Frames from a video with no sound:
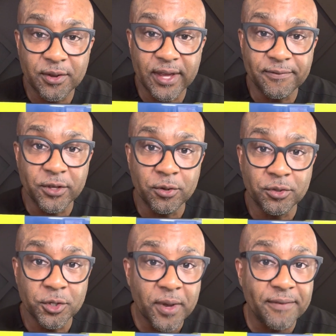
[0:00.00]
if you
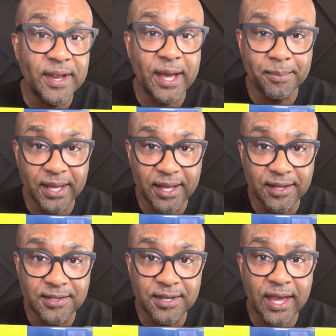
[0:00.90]
do have
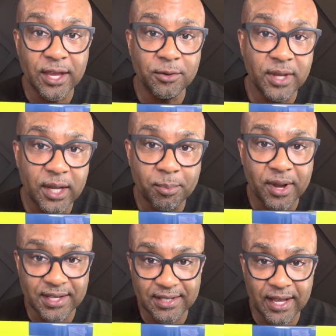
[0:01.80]
diabetes and you need a
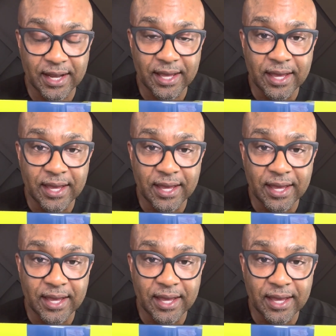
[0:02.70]
prosthetic,